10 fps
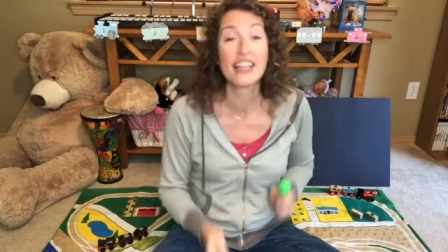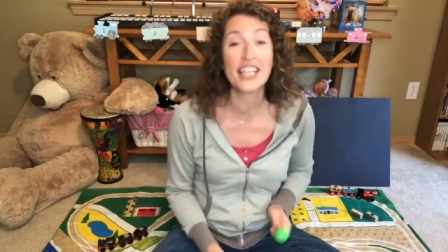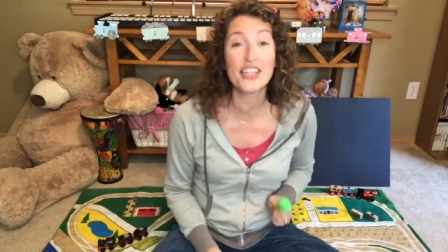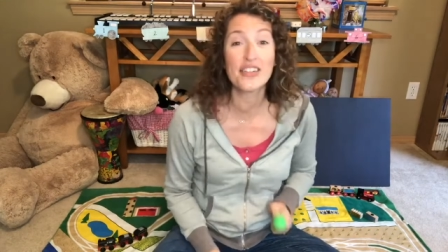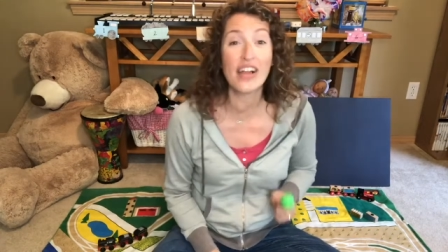
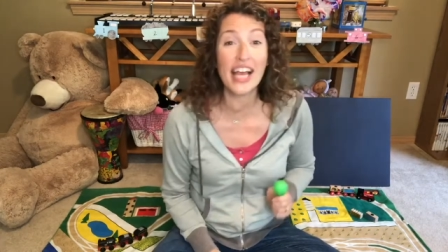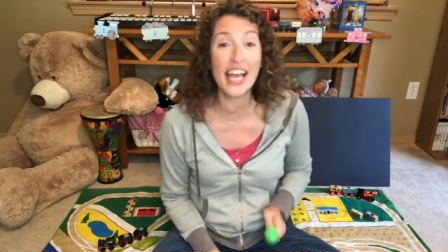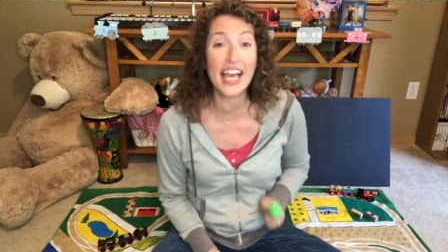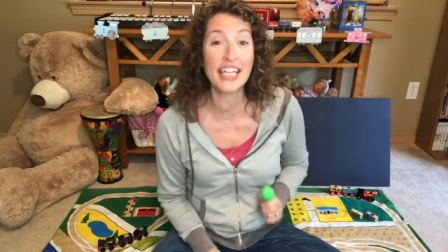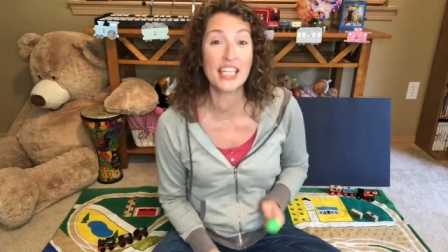Little
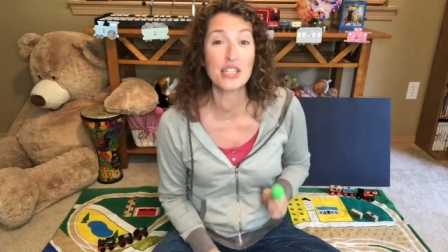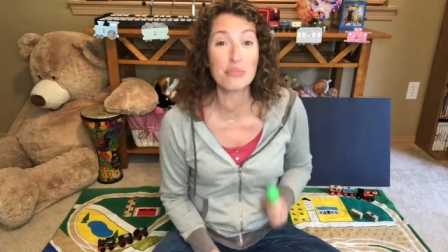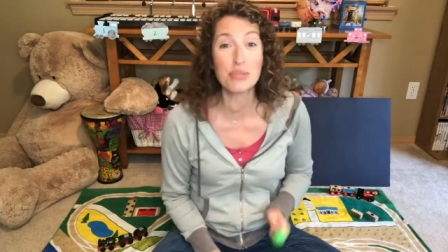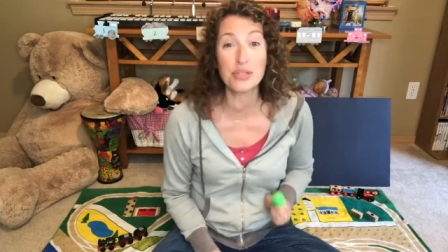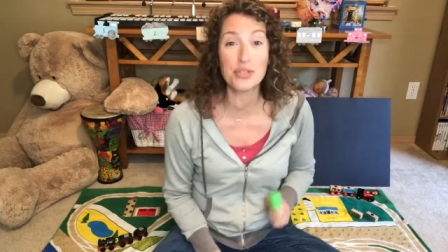red
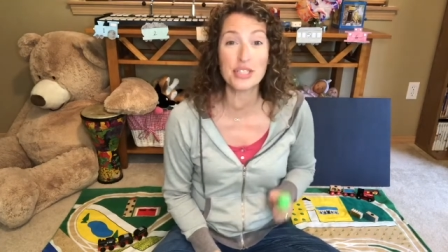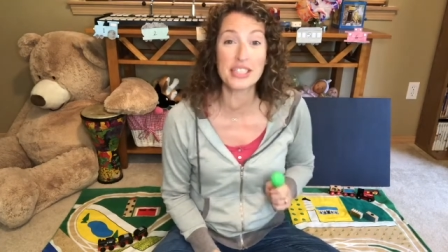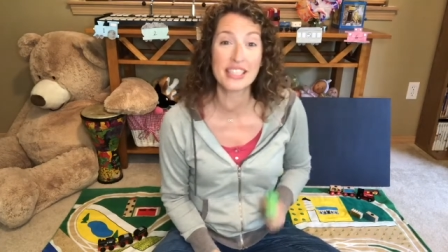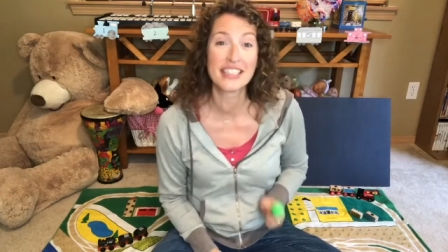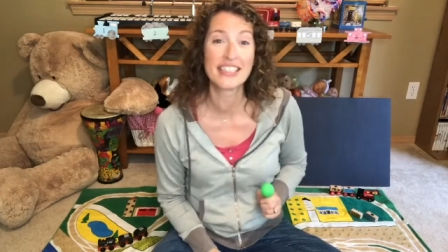
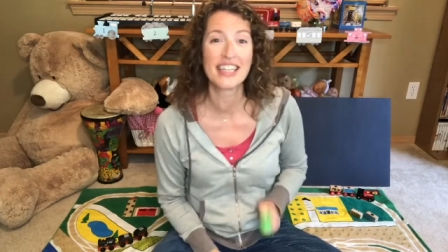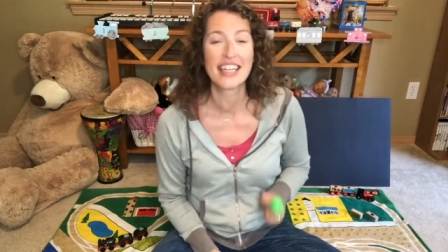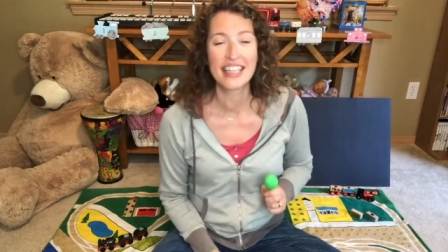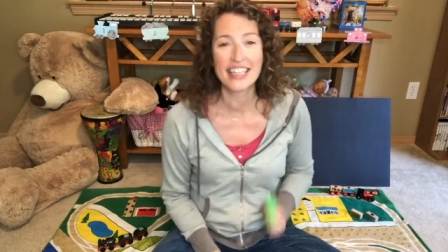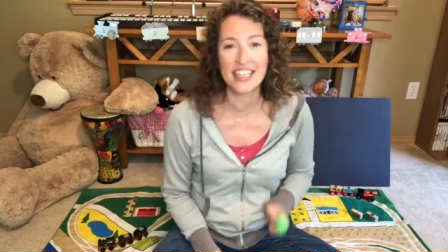
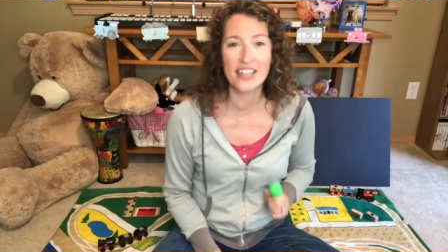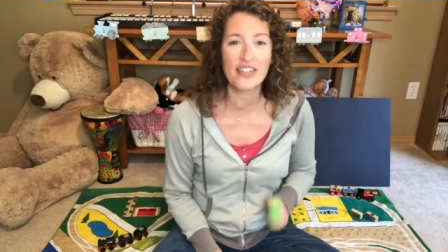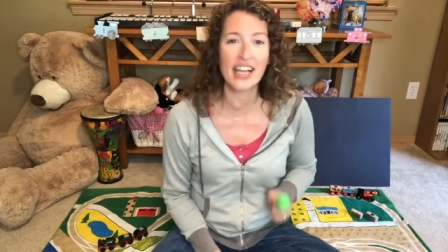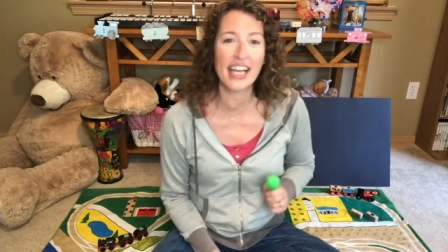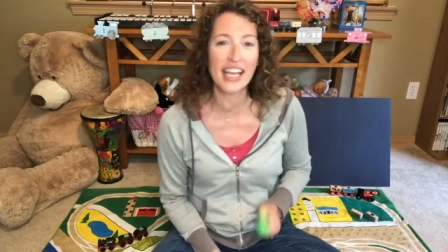caboose, little
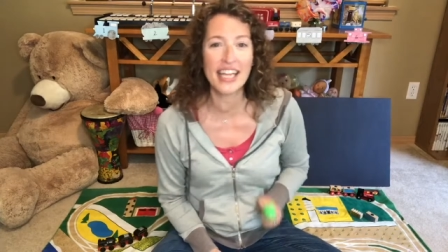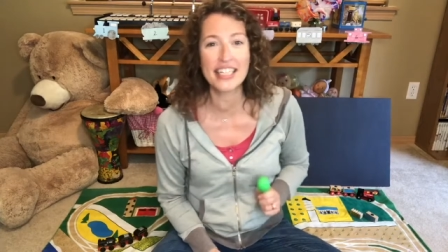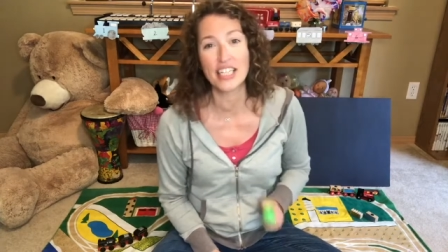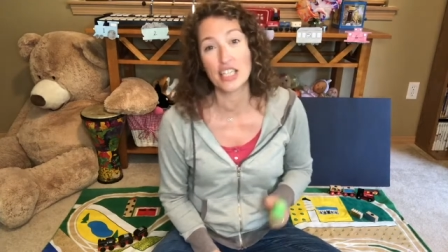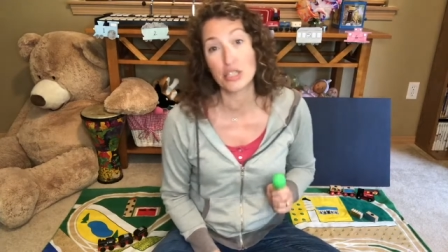red
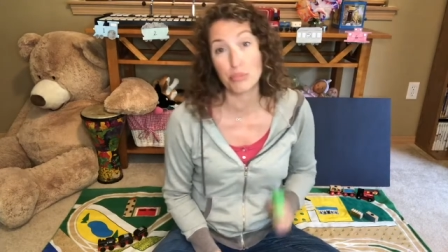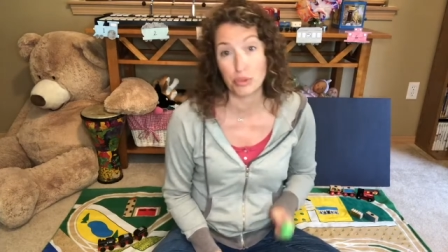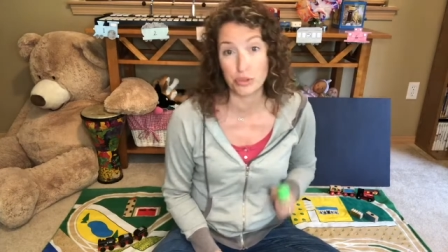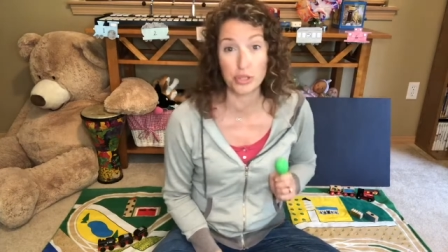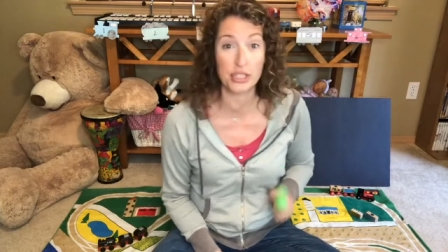
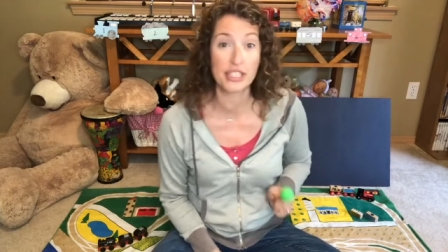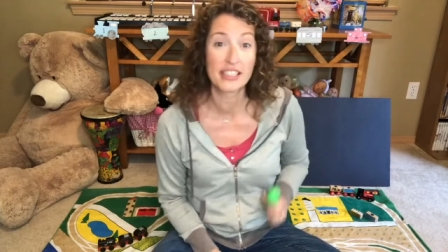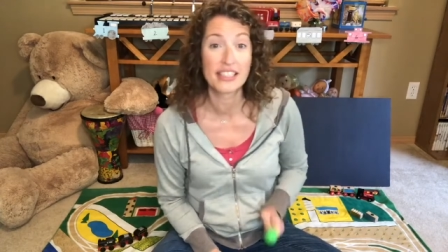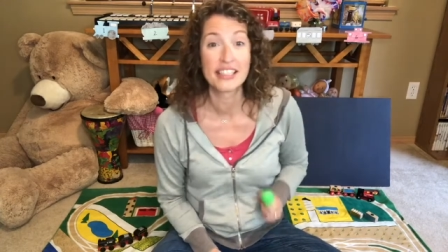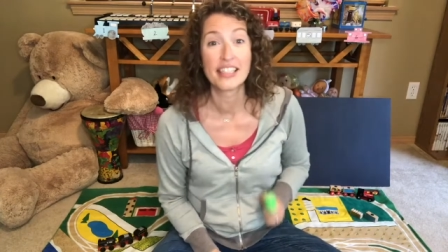
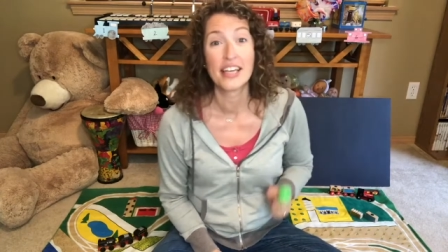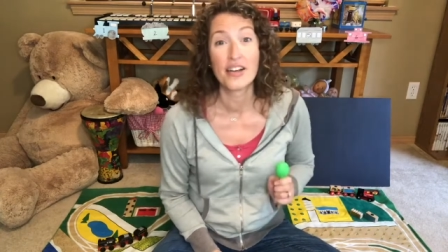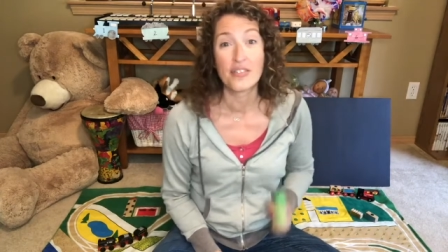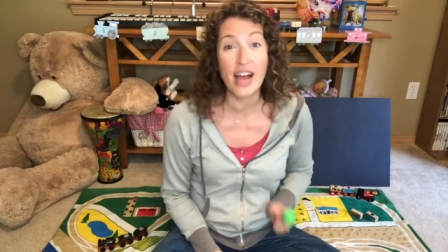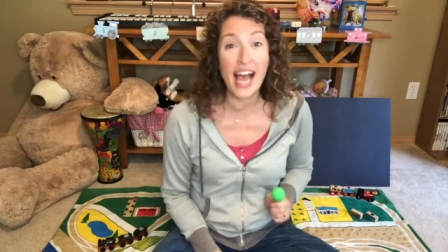
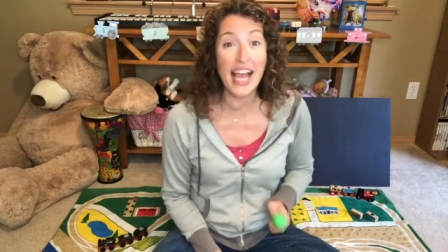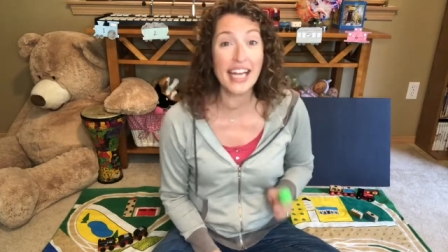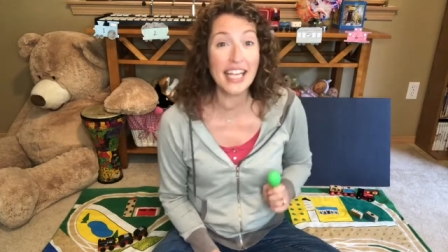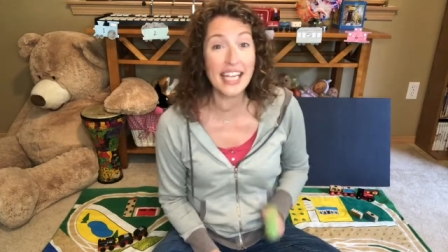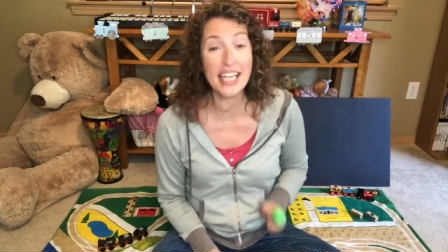caboose,
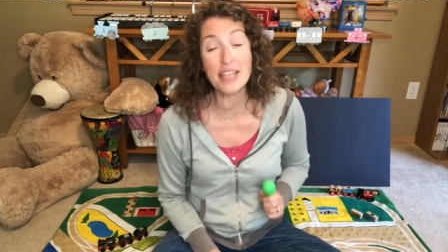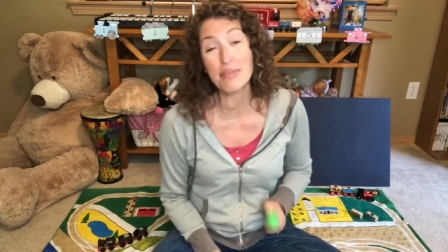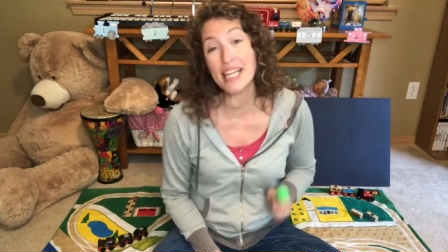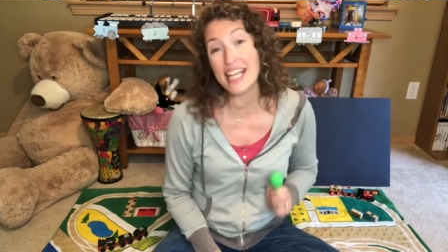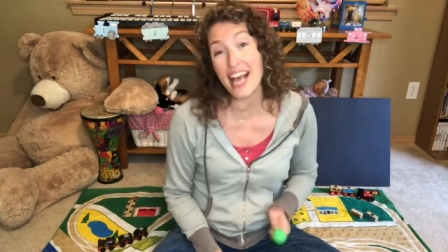riding
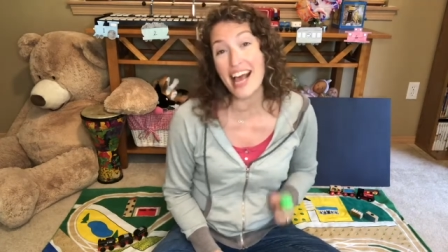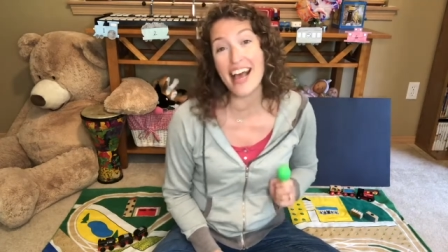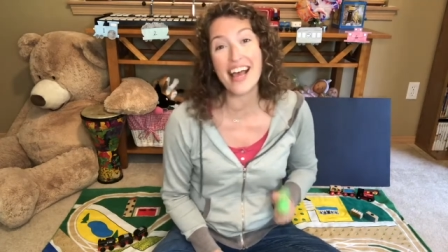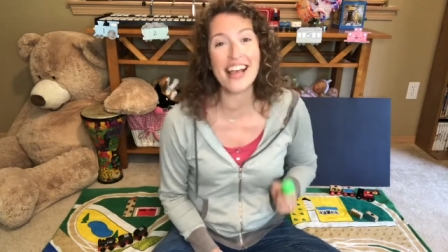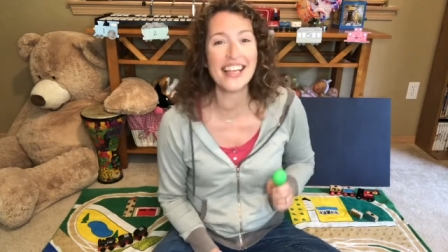
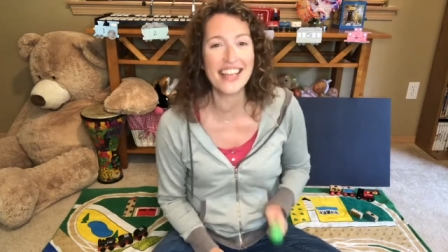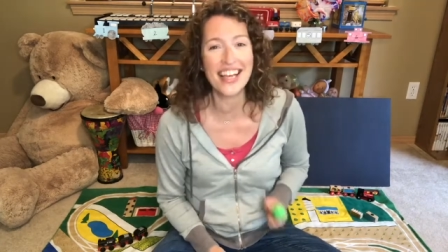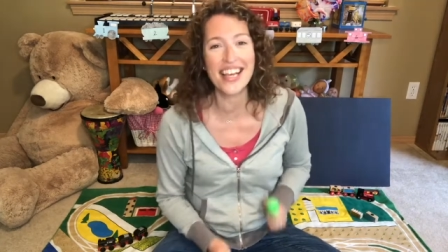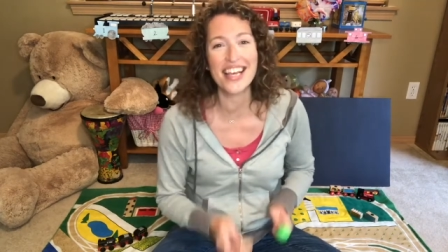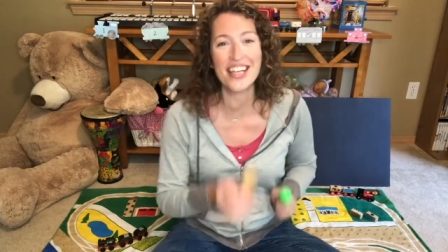behind
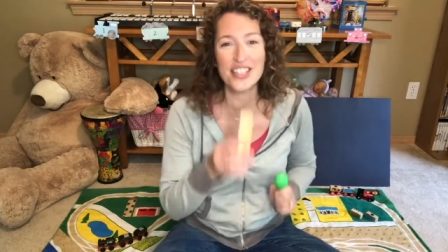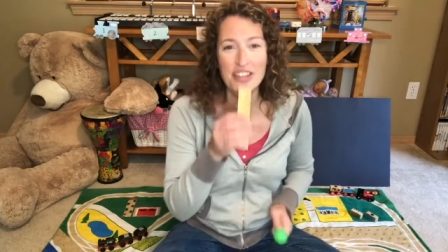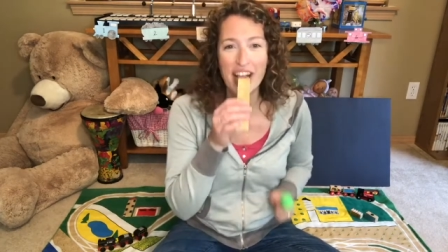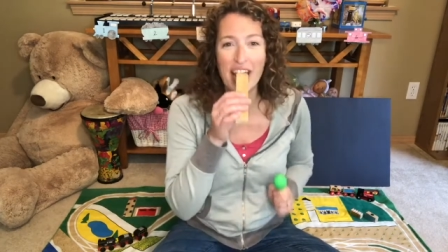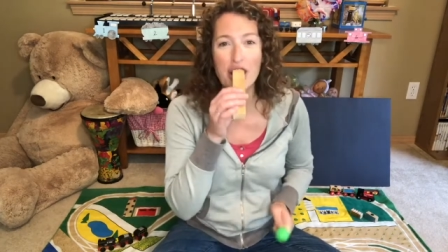the
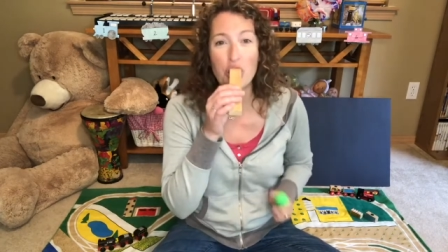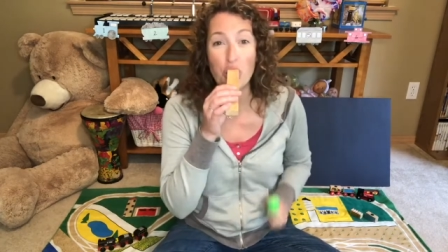train.